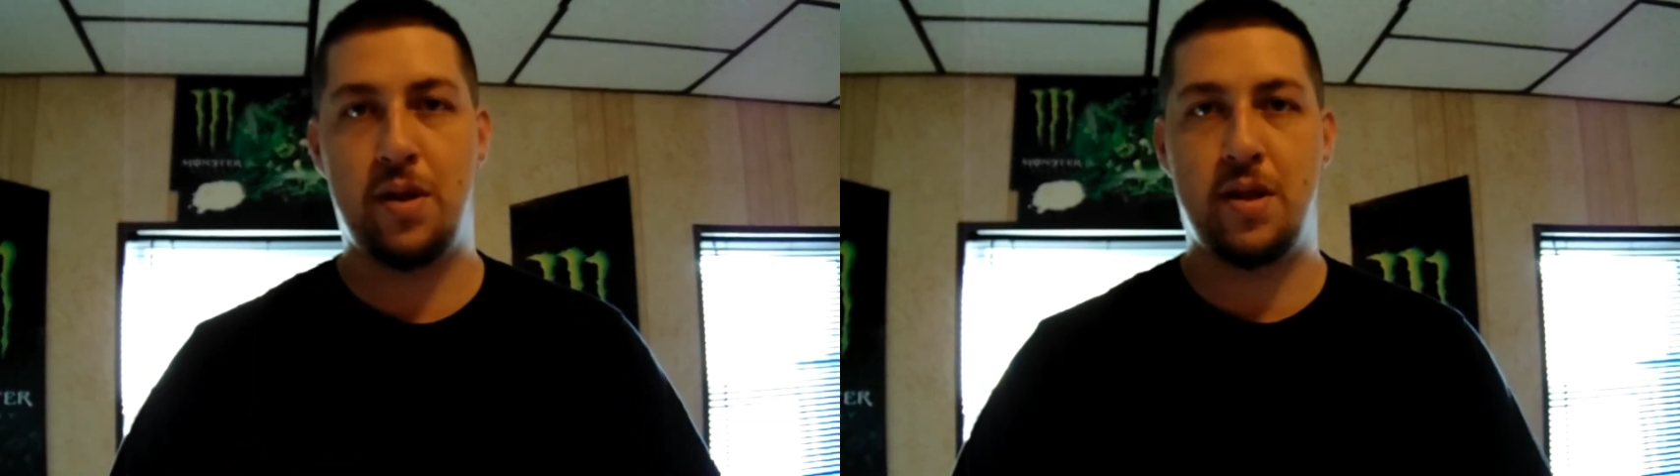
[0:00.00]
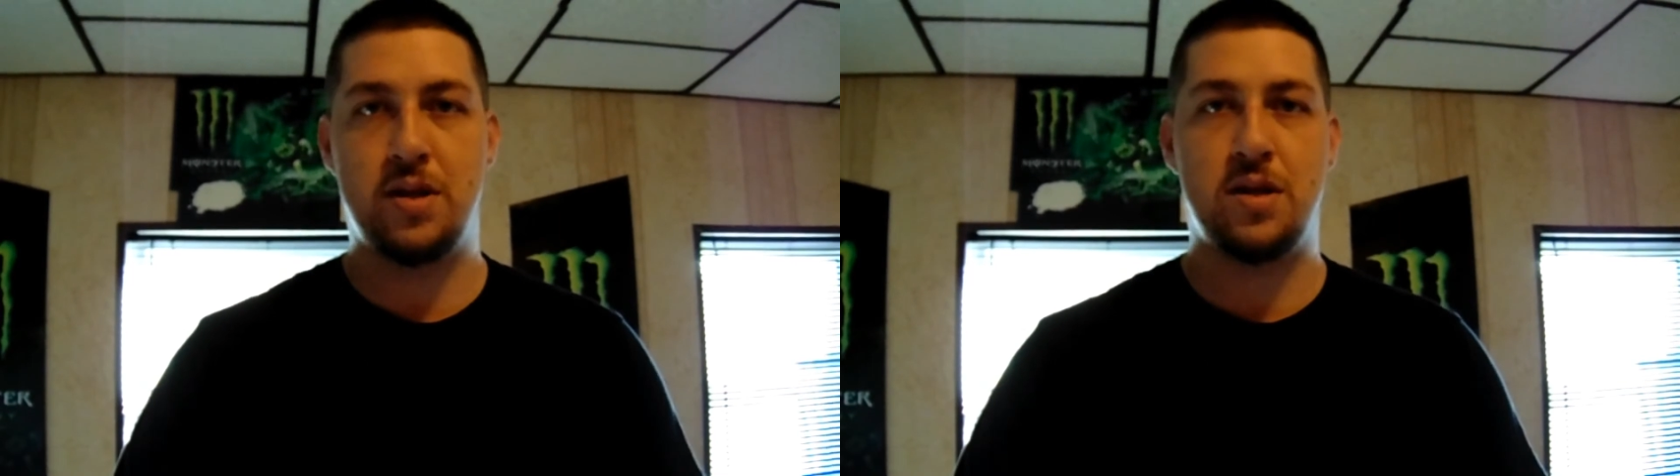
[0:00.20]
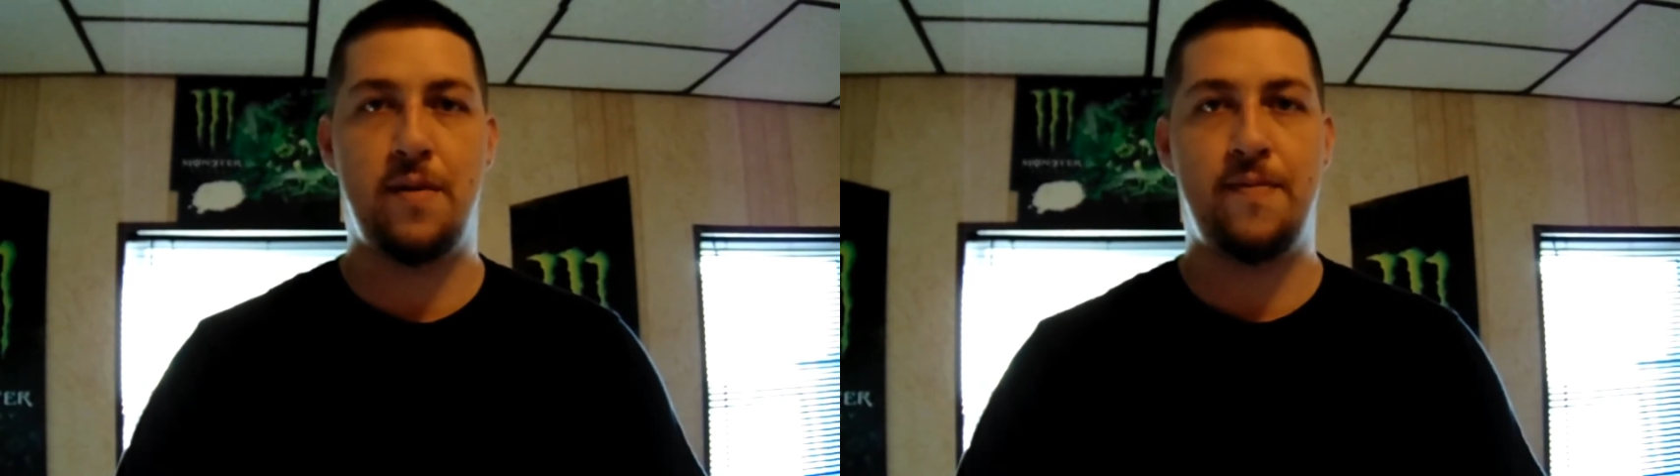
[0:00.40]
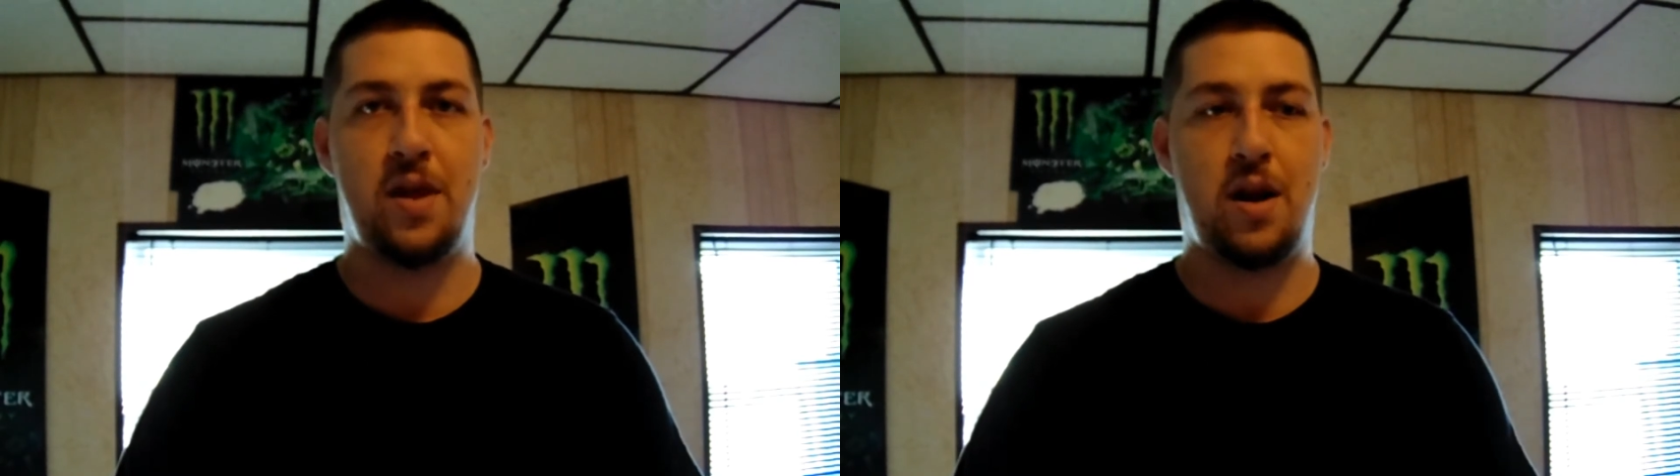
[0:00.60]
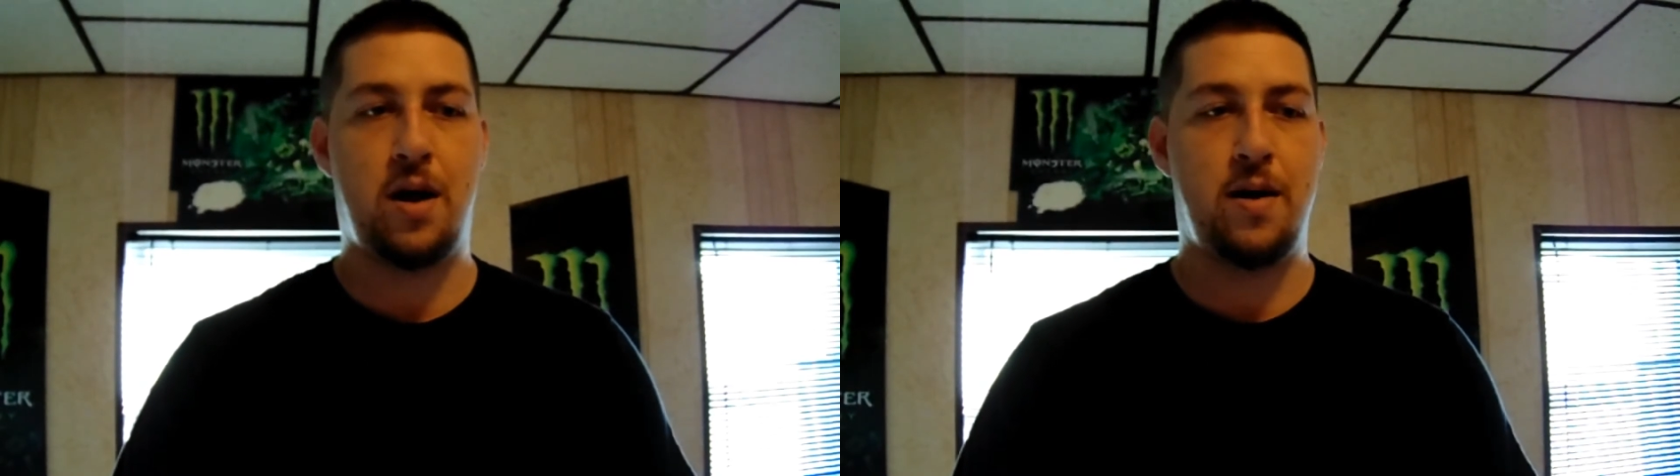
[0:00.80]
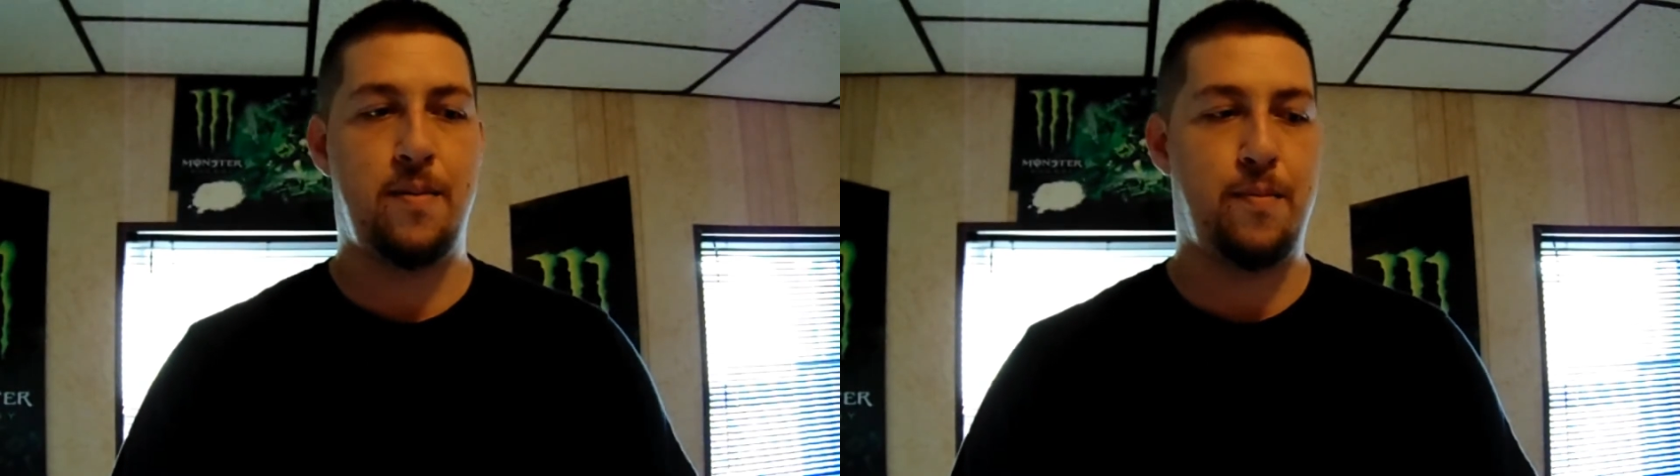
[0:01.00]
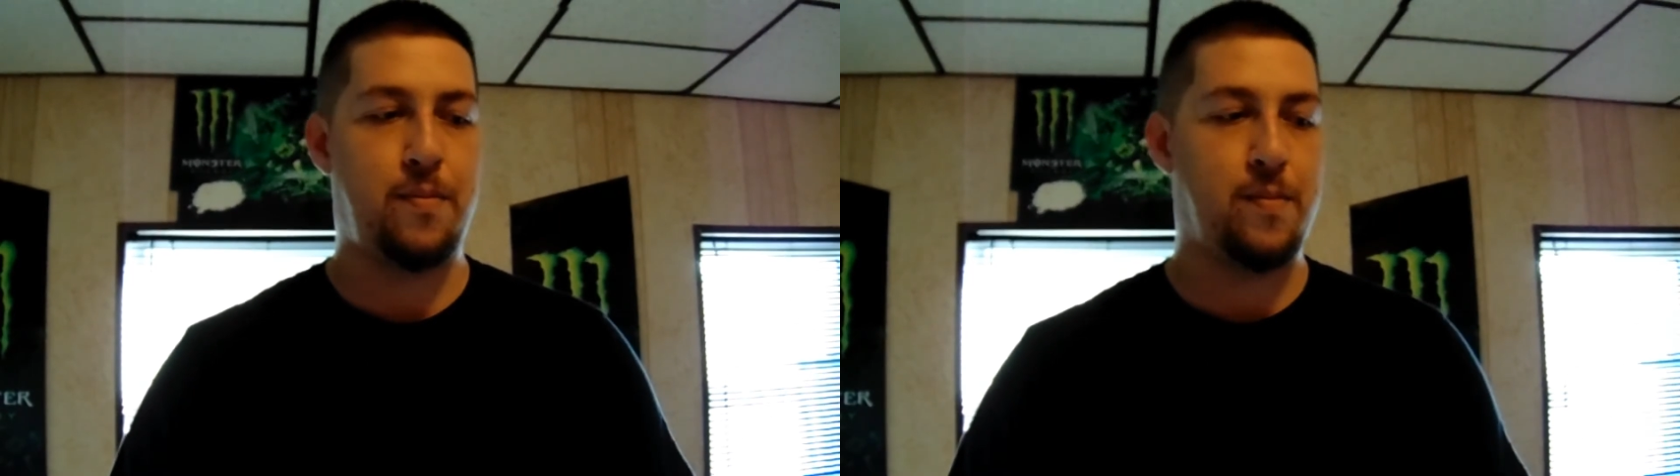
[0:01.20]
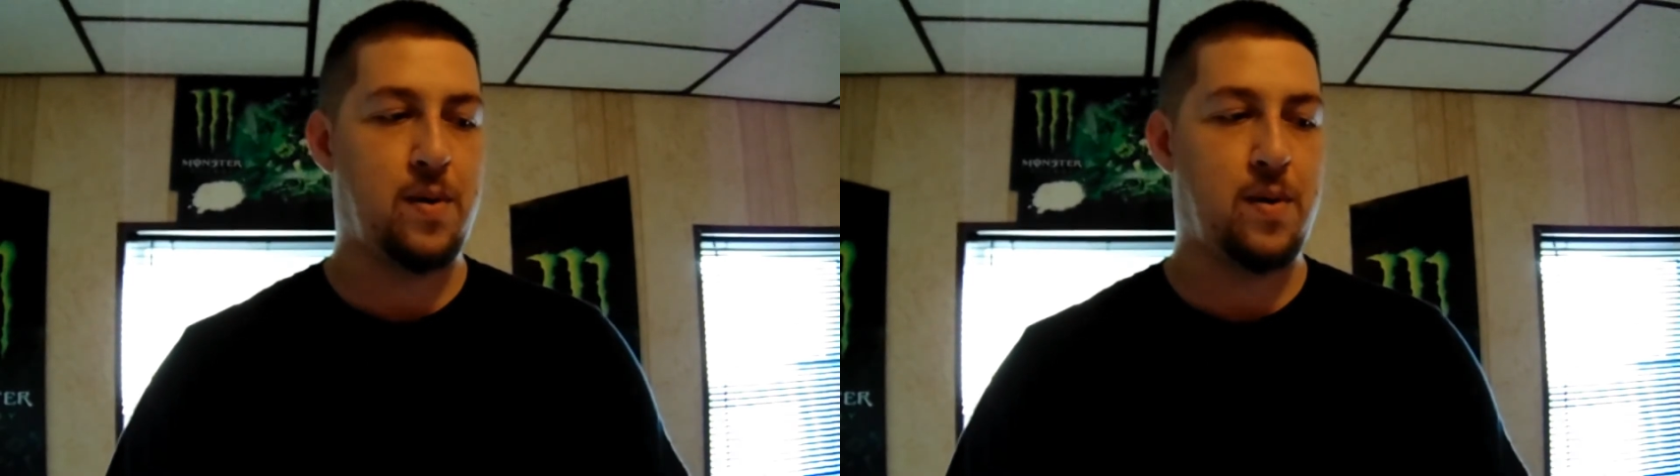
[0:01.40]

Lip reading: with the stuff that I'm